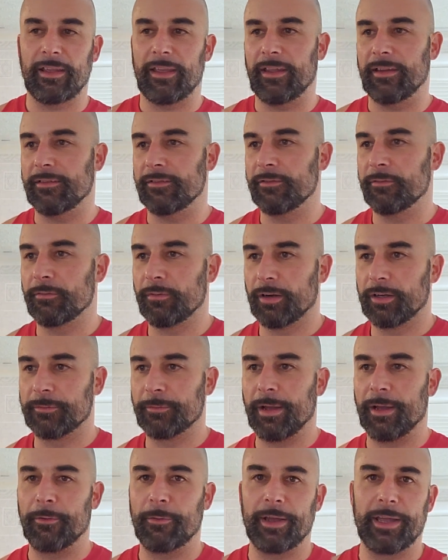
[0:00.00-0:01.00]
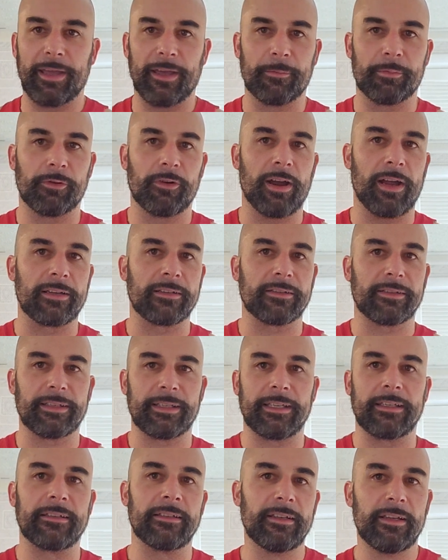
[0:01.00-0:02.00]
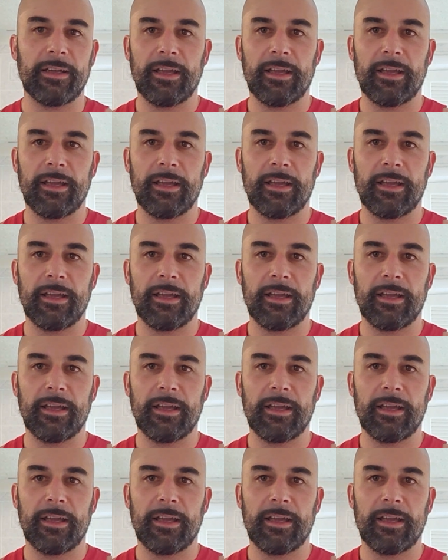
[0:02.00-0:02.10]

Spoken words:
and worked my way up gradually